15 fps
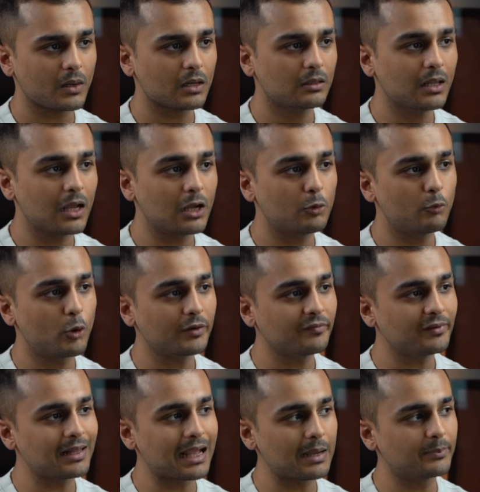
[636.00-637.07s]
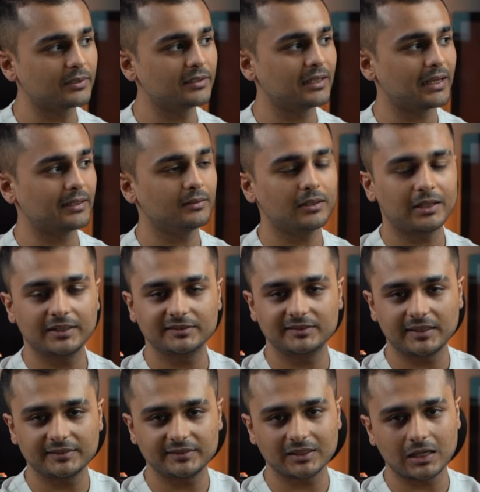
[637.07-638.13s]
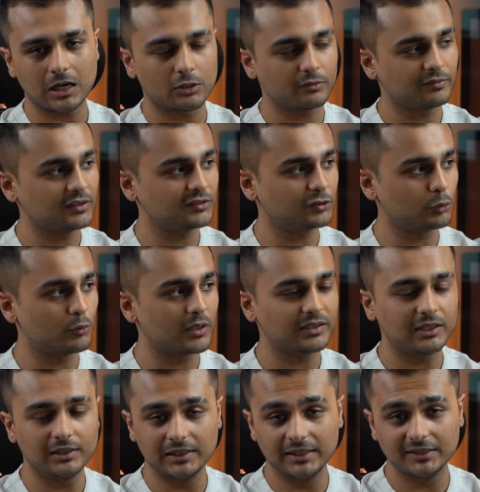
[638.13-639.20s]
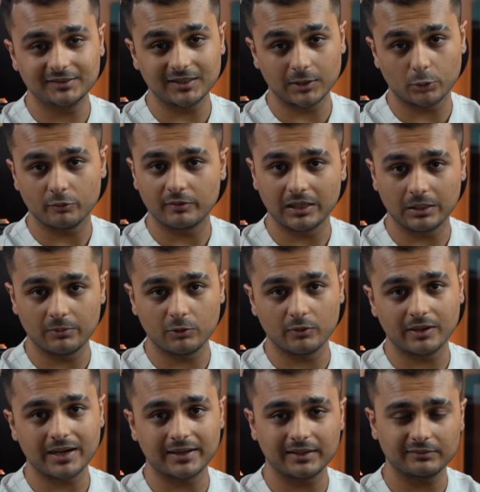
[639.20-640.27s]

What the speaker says: now what will happen then is, let's say, out of these 200 leads that you were able to get,